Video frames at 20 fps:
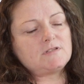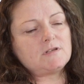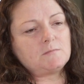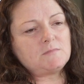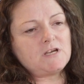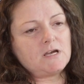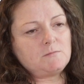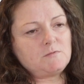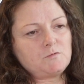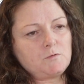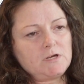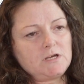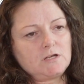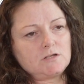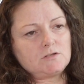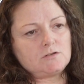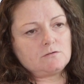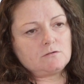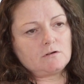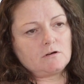Sometimes we
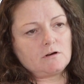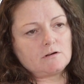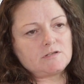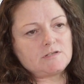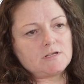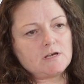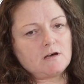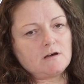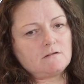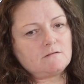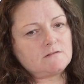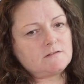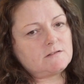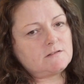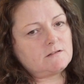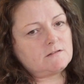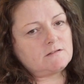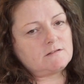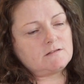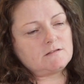can do it
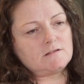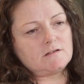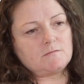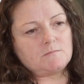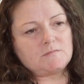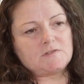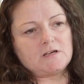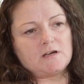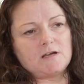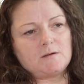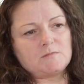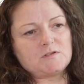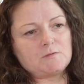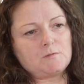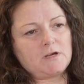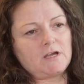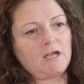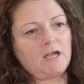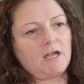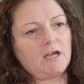ourselves,
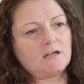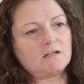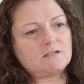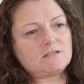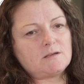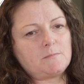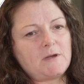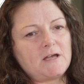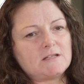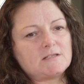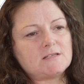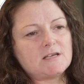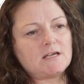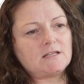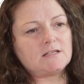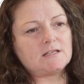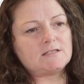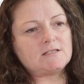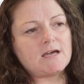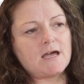sometimes we can't. Depends
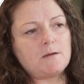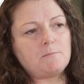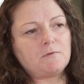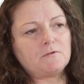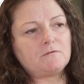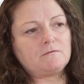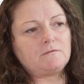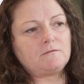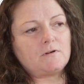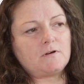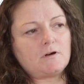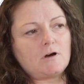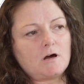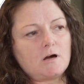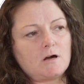on the type of